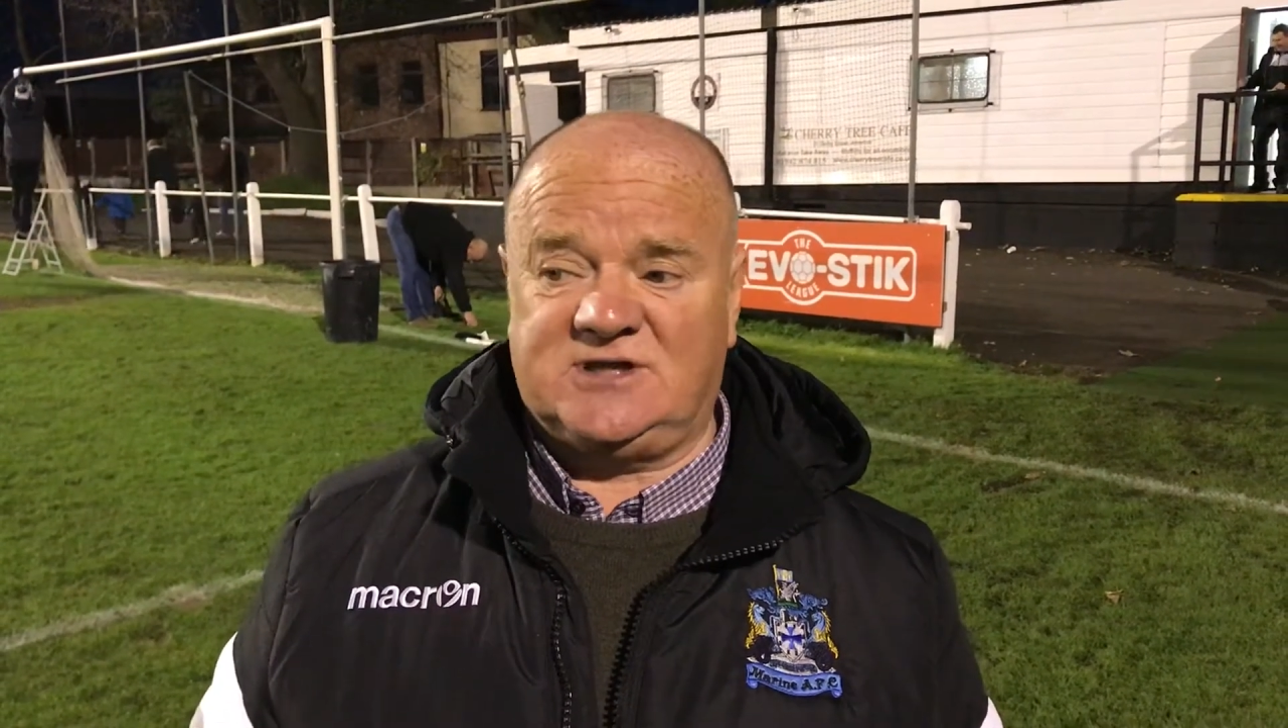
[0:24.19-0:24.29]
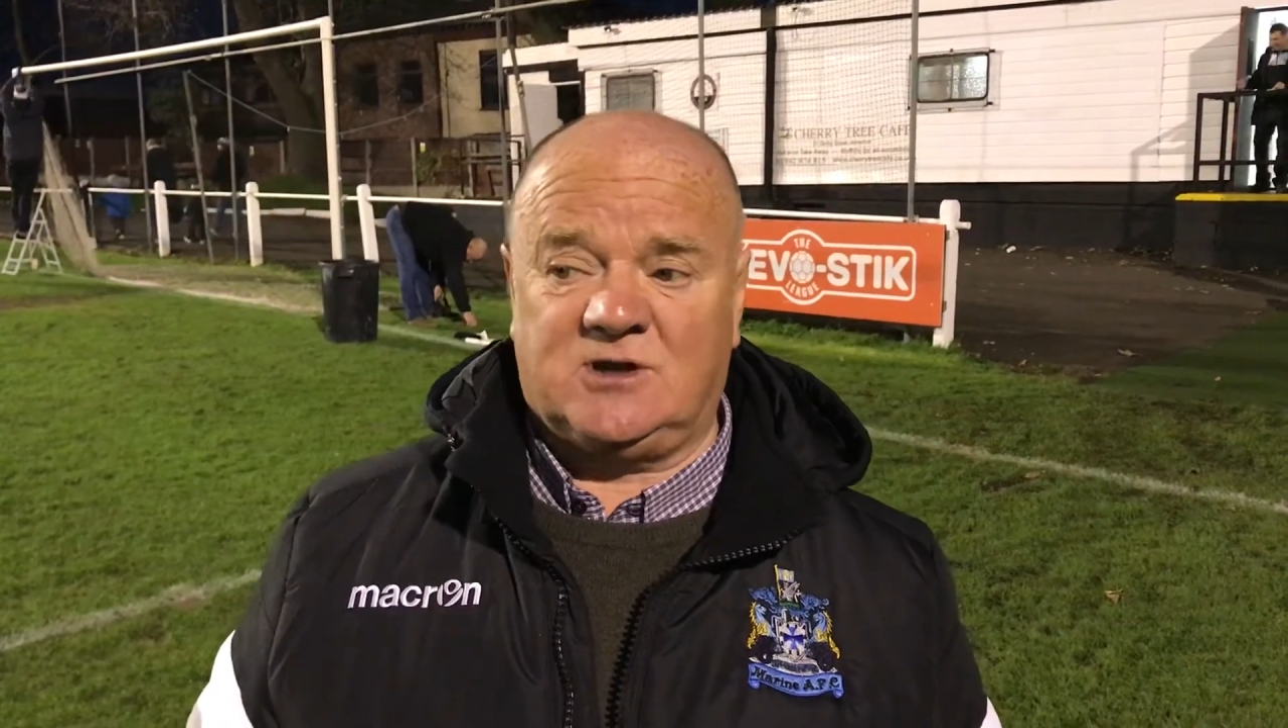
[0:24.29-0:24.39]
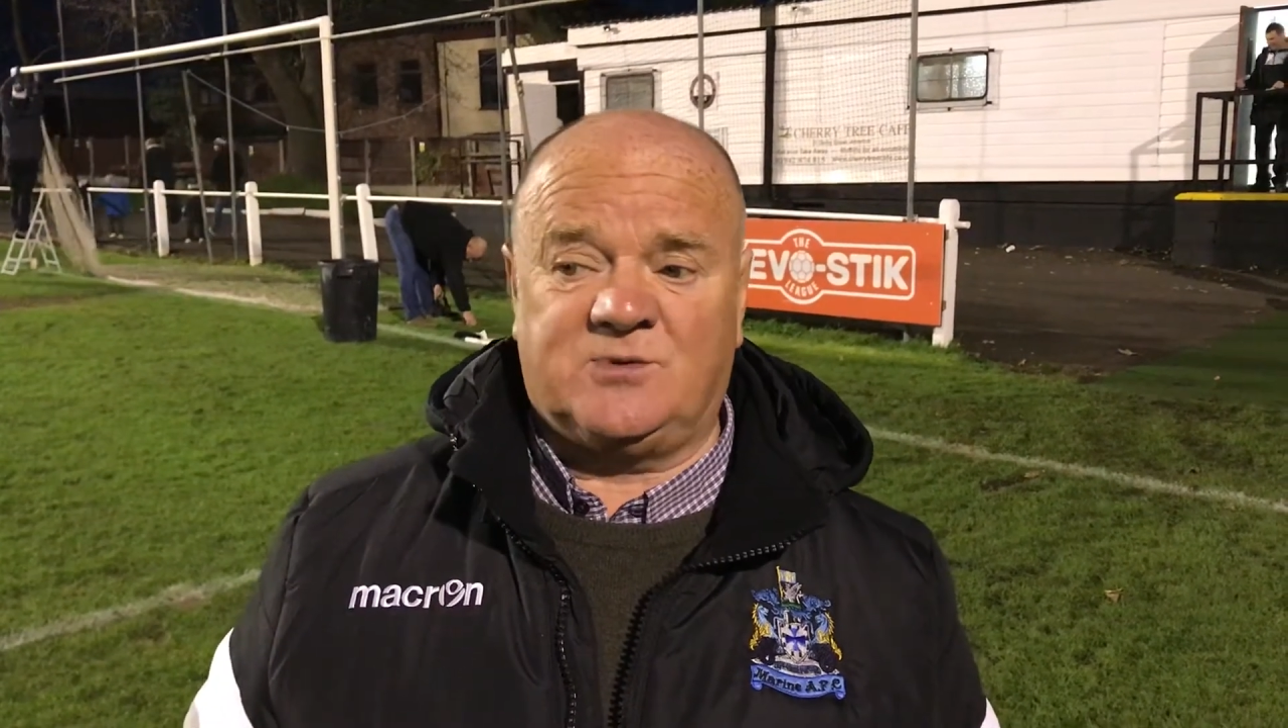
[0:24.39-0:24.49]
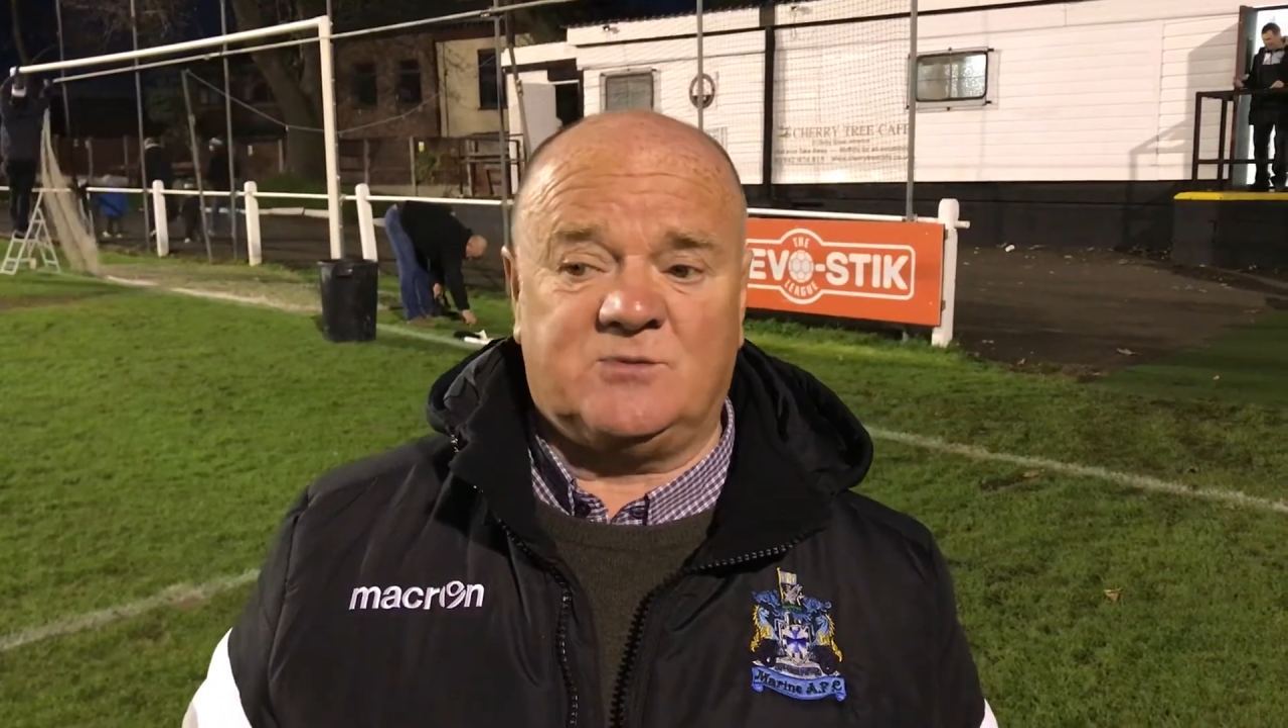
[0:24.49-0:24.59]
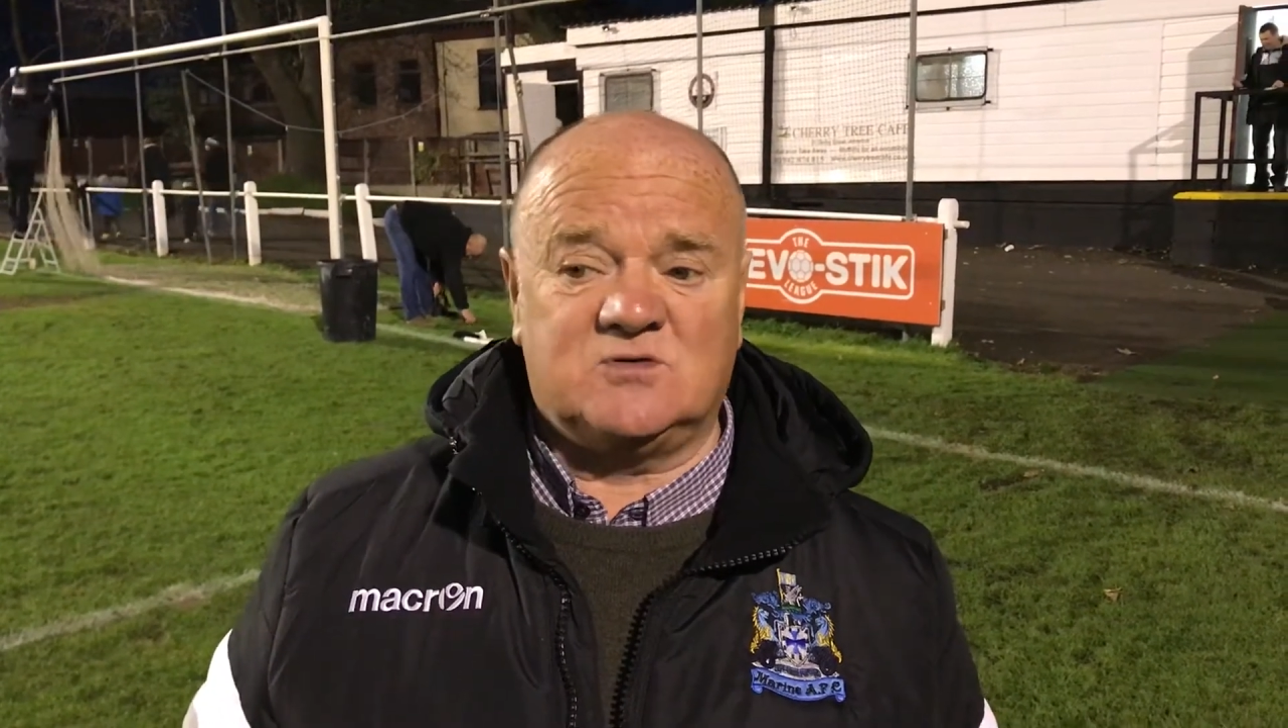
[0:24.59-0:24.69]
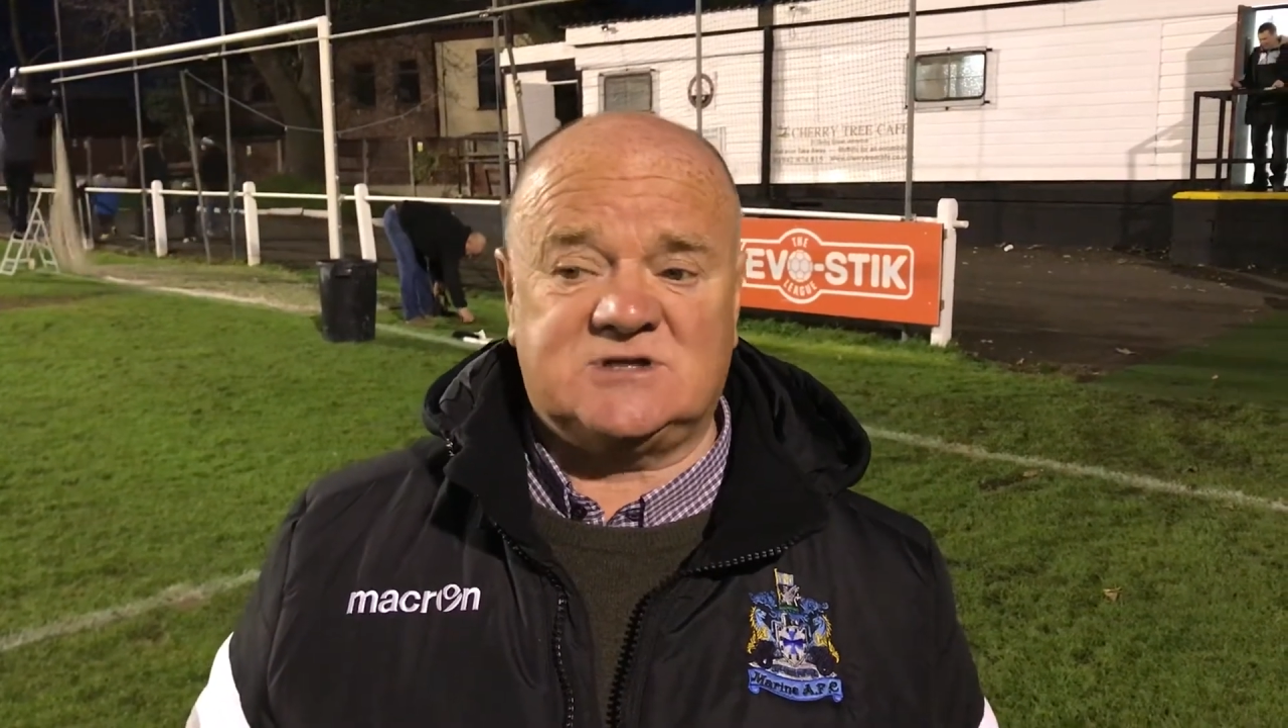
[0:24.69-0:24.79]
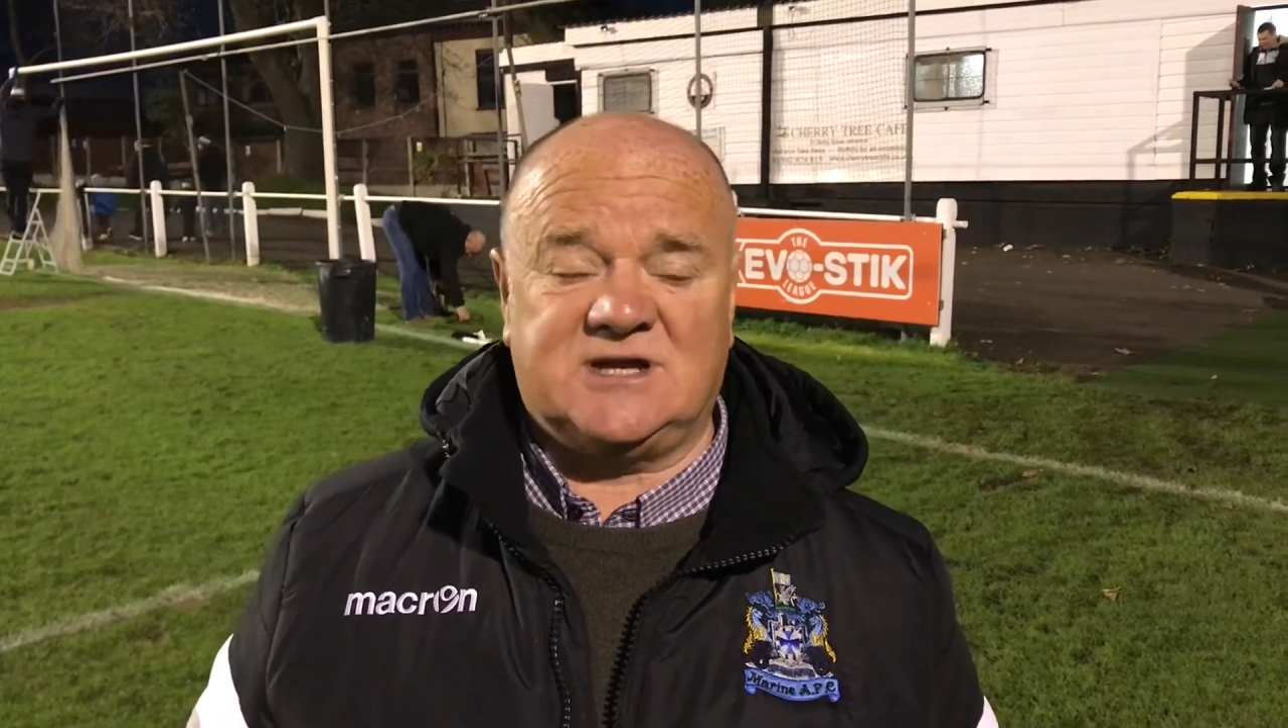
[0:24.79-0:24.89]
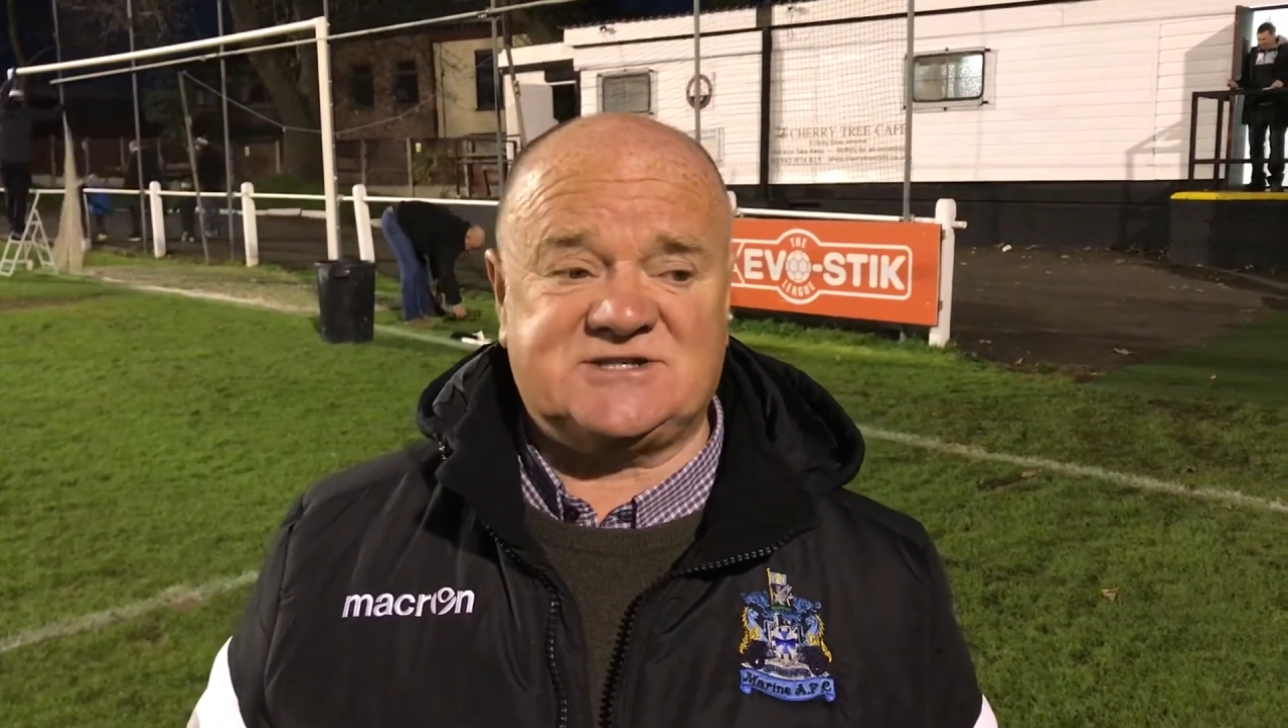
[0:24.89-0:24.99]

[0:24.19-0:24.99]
They got promoted